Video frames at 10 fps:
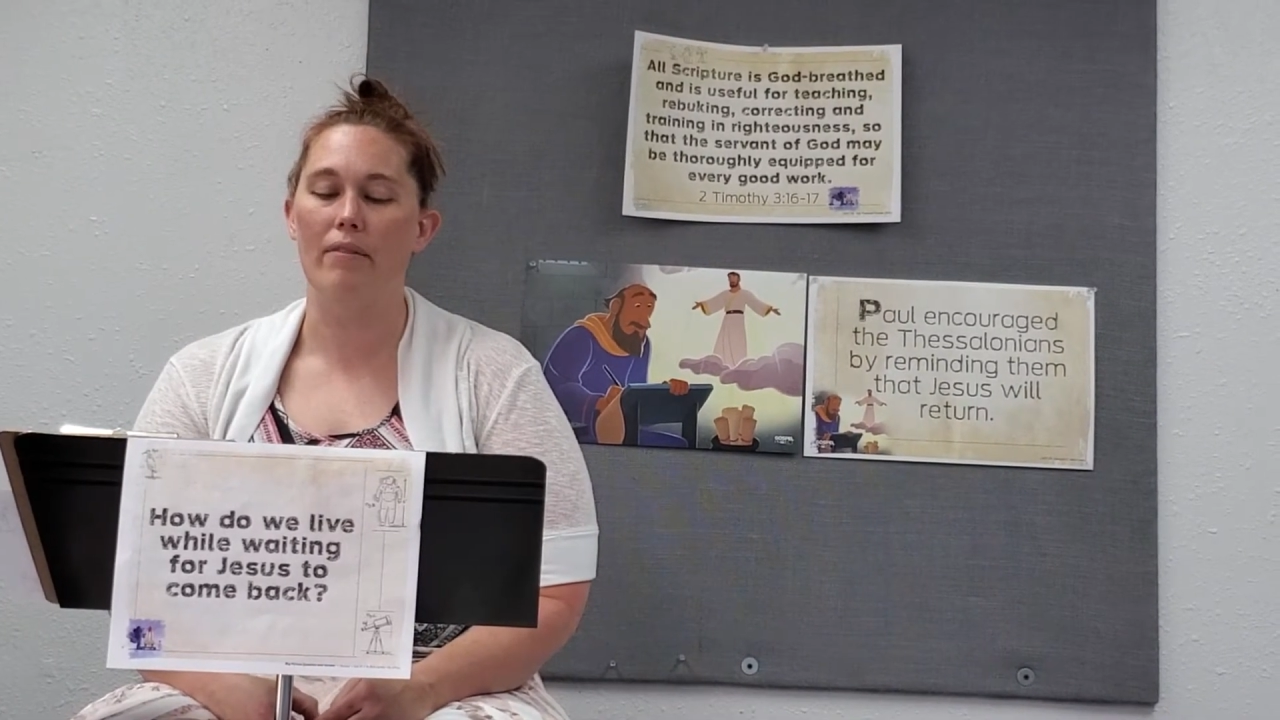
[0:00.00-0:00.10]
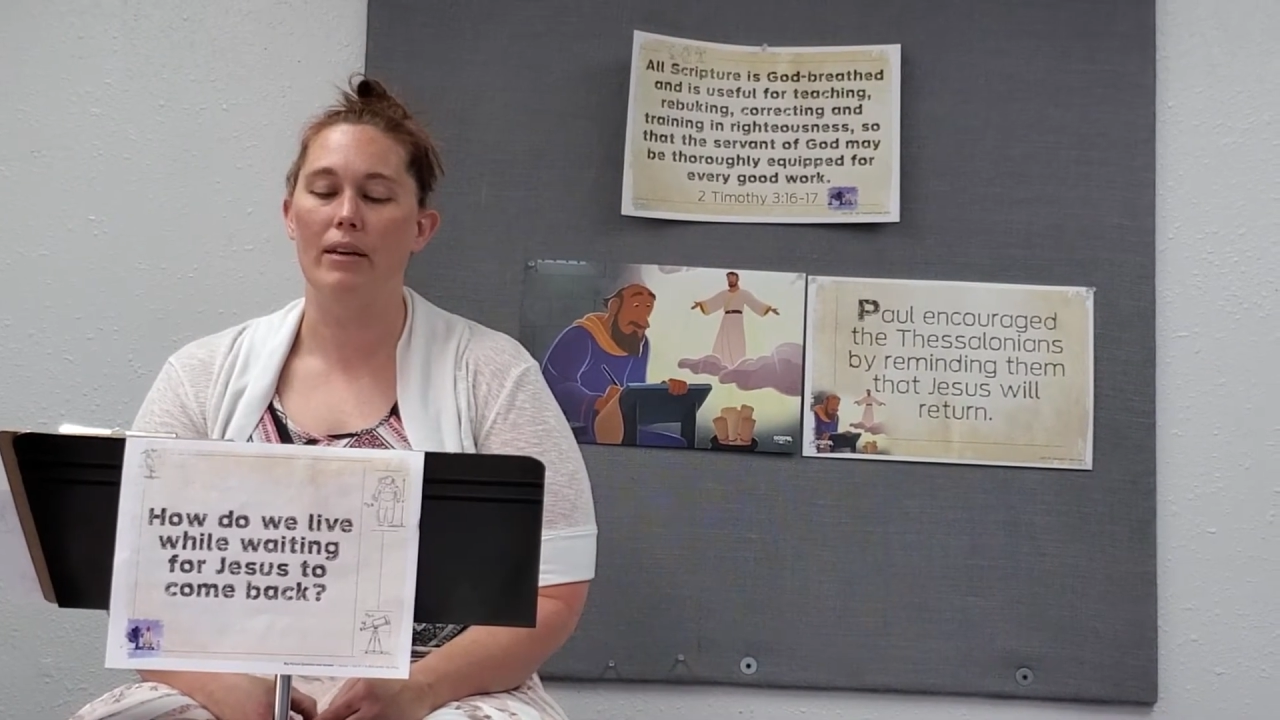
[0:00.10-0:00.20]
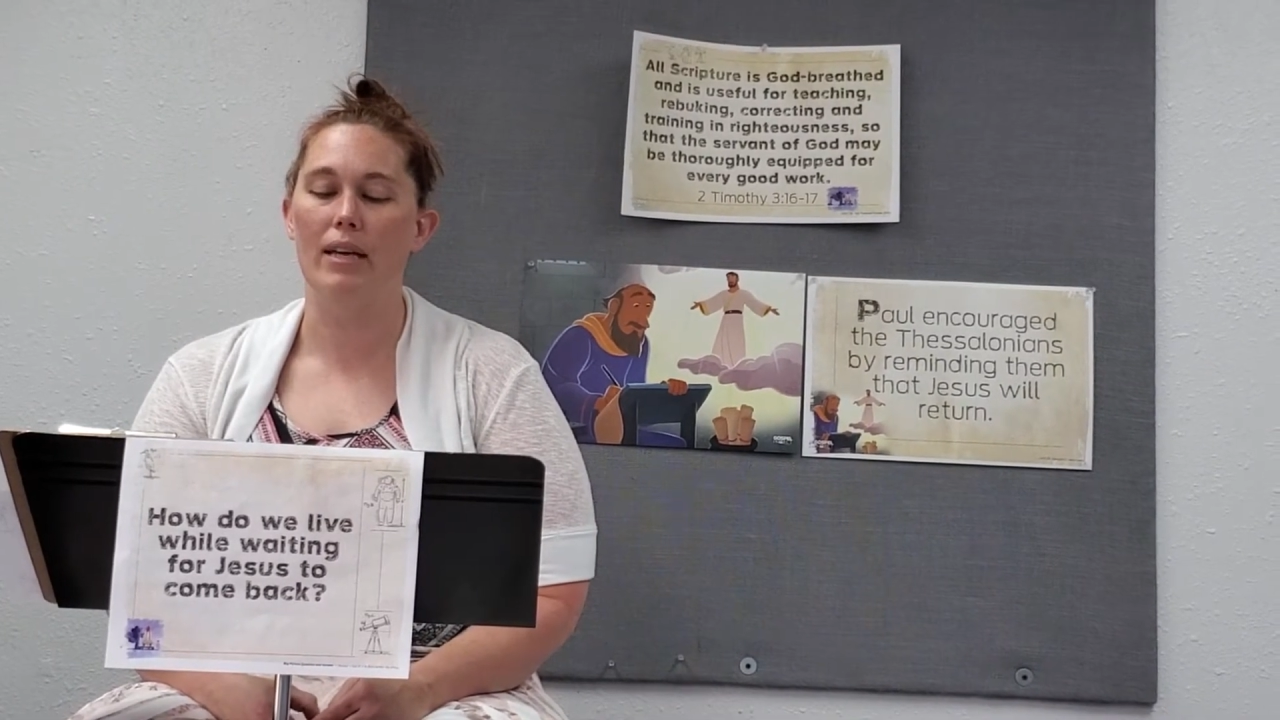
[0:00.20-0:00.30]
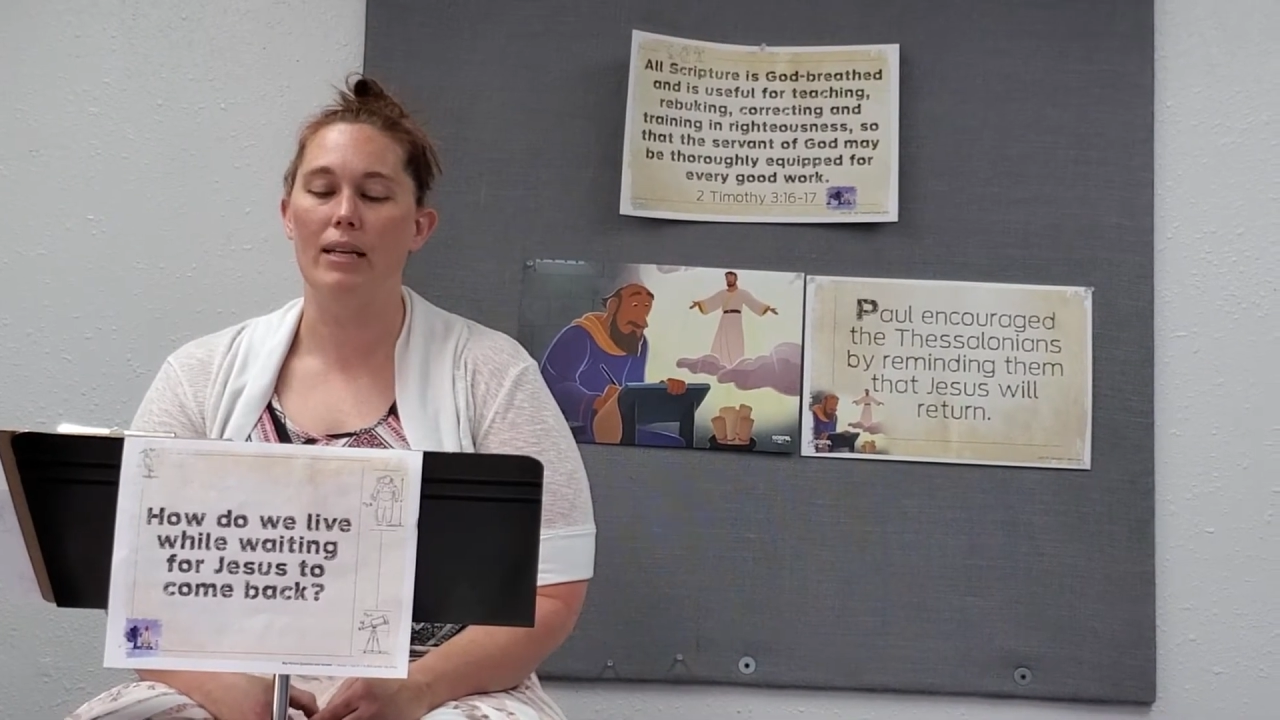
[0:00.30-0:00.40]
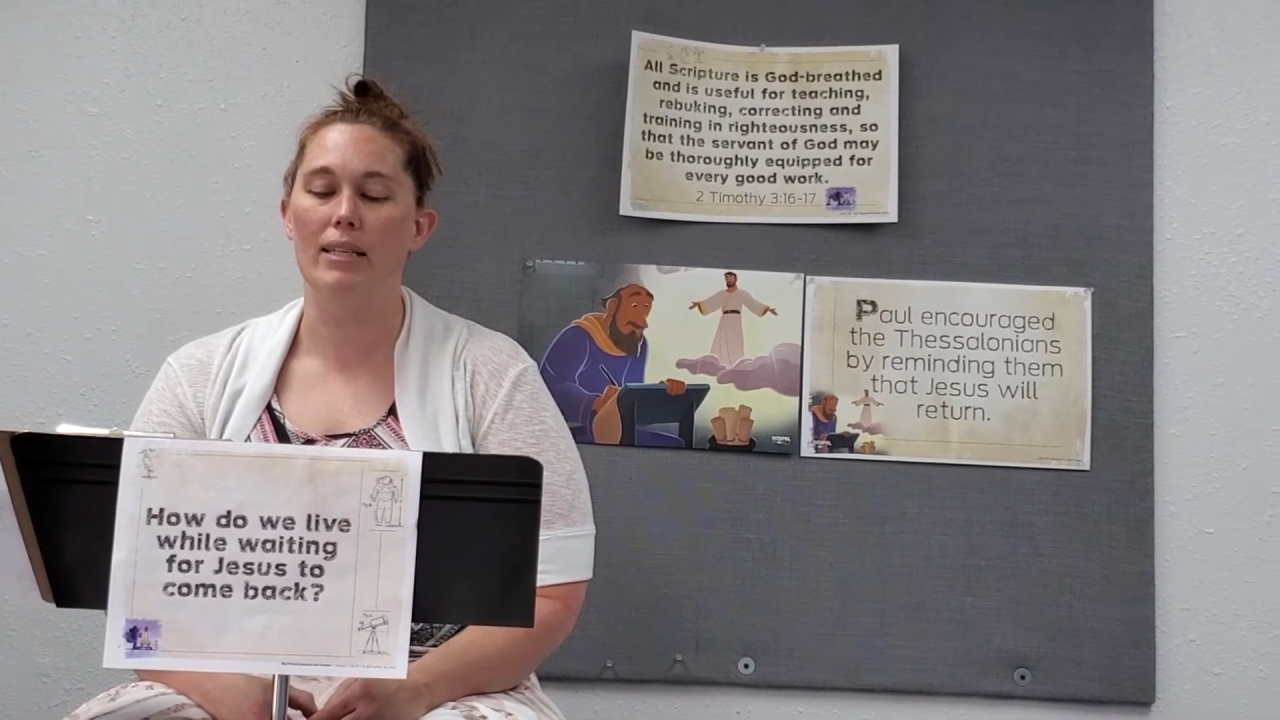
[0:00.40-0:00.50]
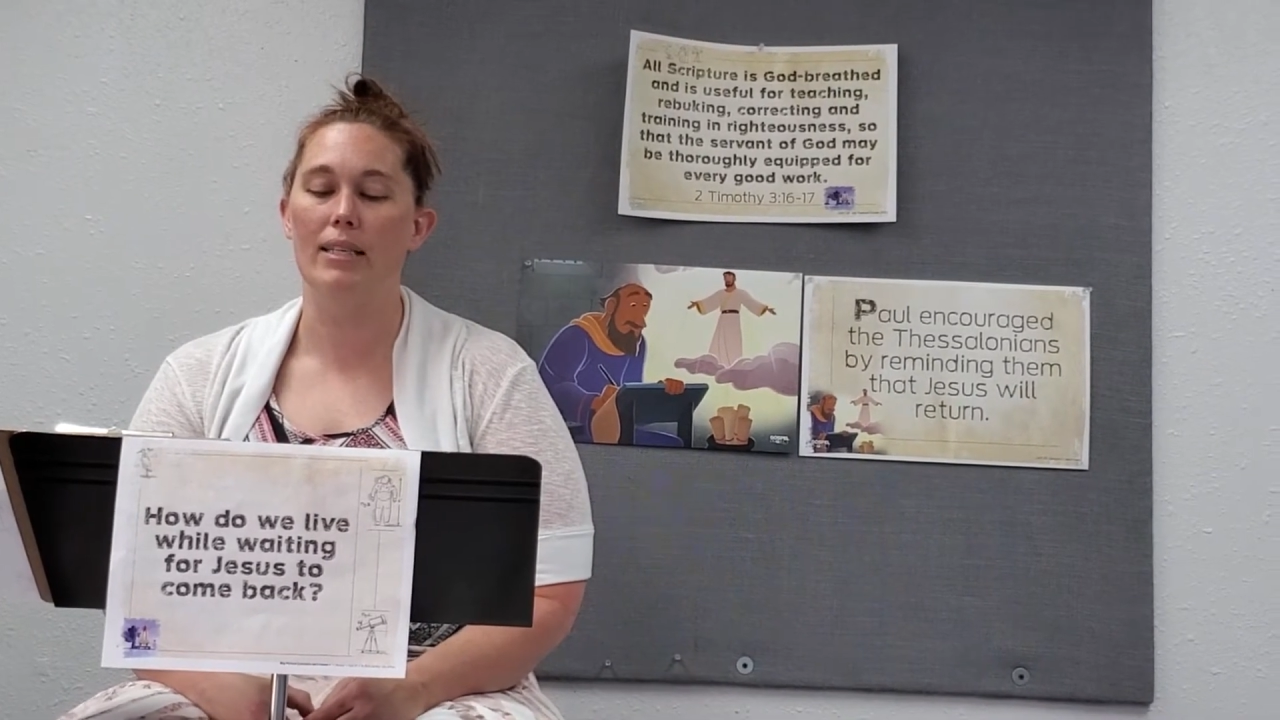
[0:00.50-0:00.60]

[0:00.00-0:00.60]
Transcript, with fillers: He has